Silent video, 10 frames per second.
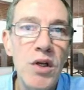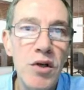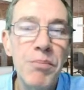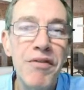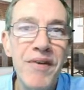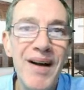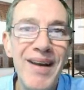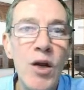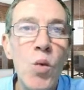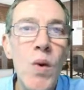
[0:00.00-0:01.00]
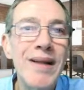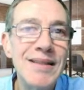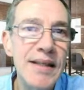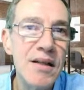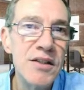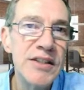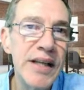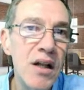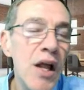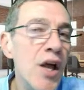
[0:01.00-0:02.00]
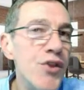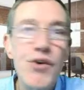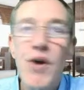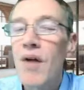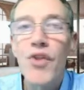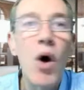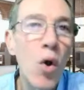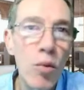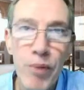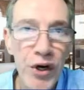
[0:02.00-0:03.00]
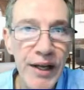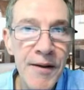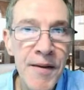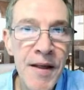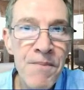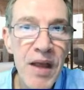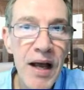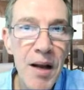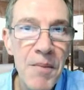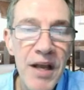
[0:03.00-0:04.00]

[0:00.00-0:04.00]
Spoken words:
could be found in one single cell throughout the whole body. And